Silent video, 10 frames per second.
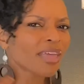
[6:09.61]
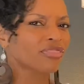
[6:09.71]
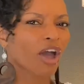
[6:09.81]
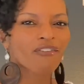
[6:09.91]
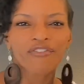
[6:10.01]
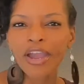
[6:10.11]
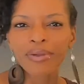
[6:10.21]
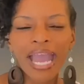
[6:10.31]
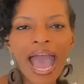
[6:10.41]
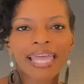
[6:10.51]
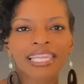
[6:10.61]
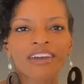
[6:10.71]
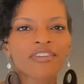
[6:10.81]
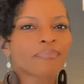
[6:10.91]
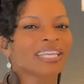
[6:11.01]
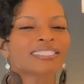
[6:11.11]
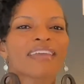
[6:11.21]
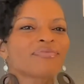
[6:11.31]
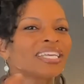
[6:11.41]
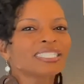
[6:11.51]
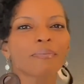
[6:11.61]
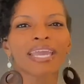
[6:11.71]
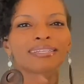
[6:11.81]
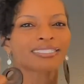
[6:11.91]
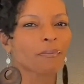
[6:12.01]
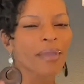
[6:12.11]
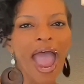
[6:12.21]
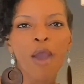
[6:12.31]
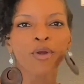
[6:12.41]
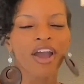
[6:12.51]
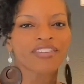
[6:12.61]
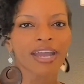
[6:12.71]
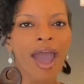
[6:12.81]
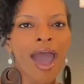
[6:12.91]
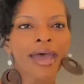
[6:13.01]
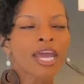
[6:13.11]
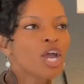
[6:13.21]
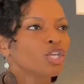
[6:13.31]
They thought very highly of him. They said, this man is the power of God.